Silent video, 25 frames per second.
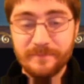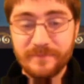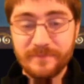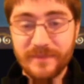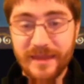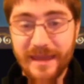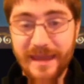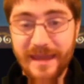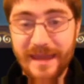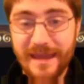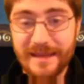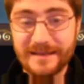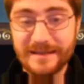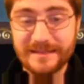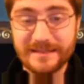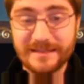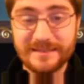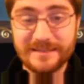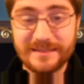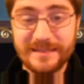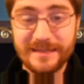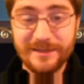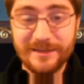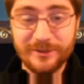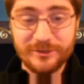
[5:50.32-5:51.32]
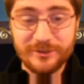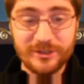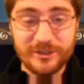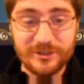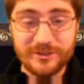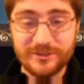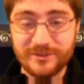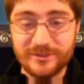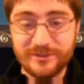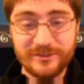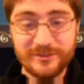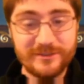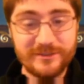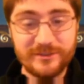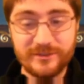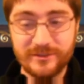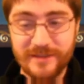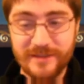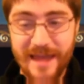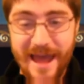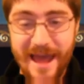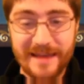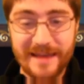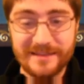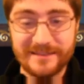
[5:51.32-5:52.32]
And Castile just
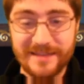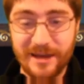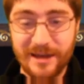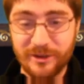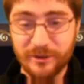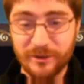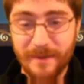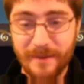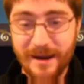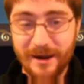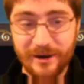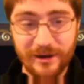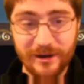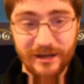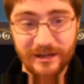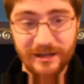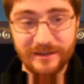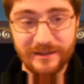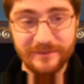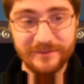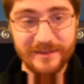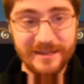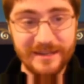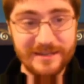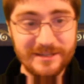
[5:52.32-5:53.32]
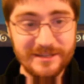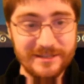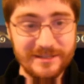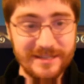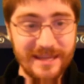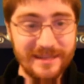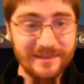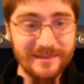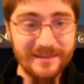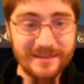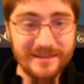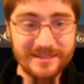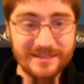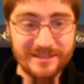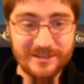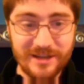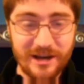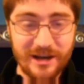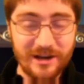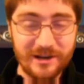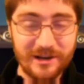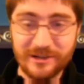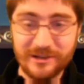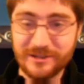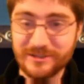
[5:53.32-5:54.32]
has South America. They just said, this is
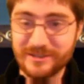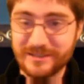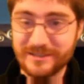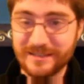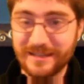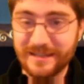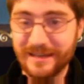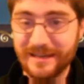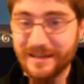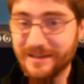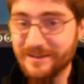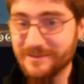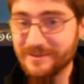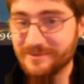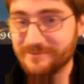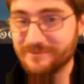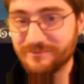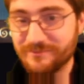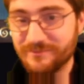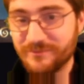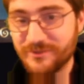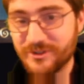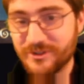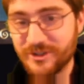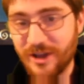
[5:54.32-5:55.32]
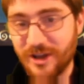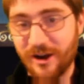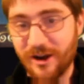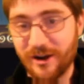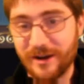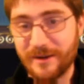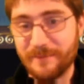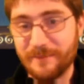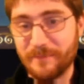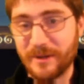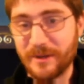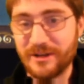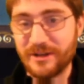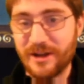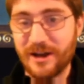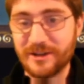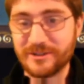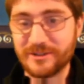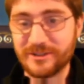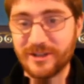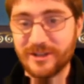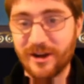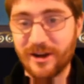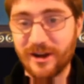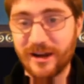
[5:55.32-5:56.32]
ours, and sorry, but not
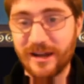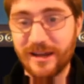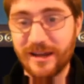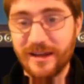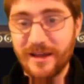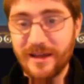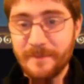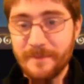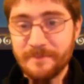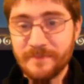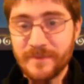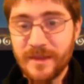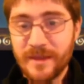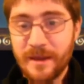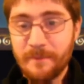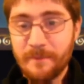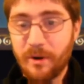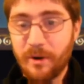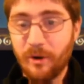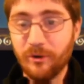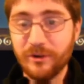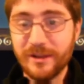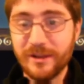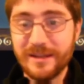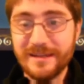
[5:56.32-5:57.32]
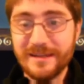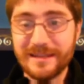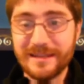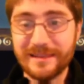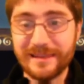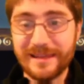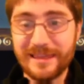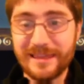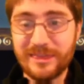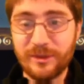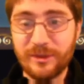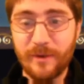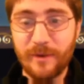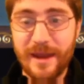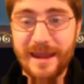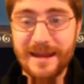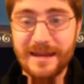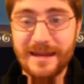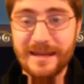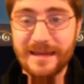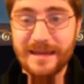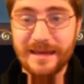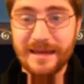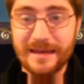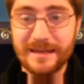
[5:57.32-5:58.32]
sorry. Poland and
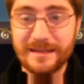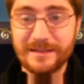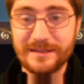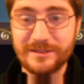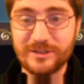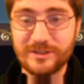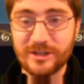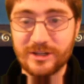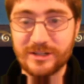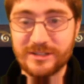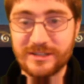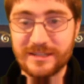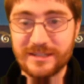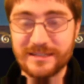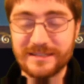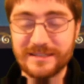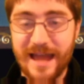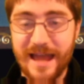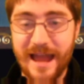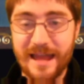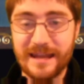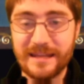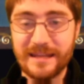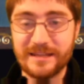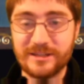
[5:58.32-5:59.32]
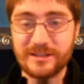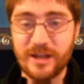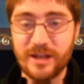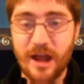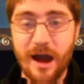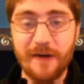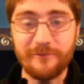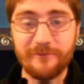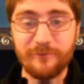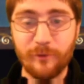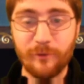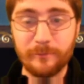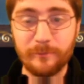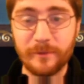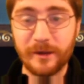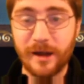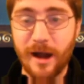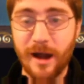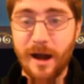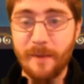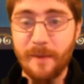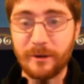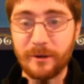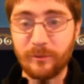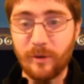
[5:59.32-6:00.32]
Lithuania just decided to not form the
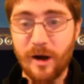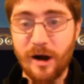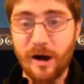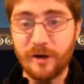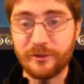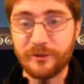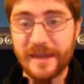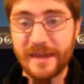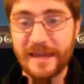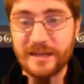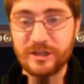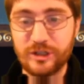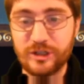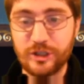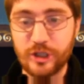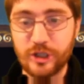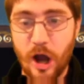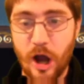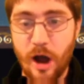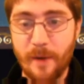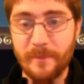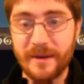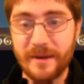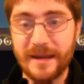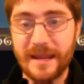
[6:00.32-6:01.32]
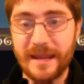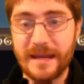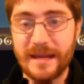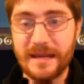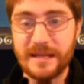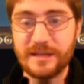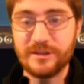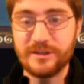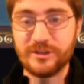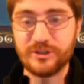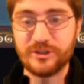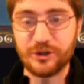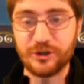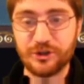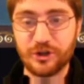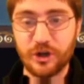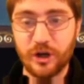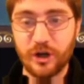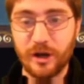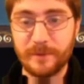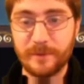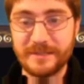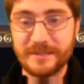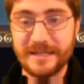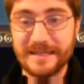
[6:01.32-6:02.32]
Commonwealth and dominate Eastern
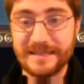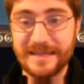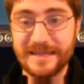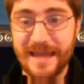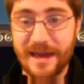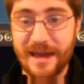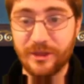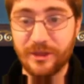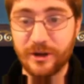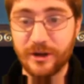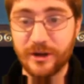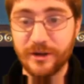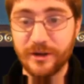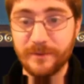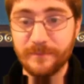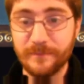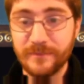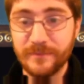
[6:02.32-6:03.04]
Europe together.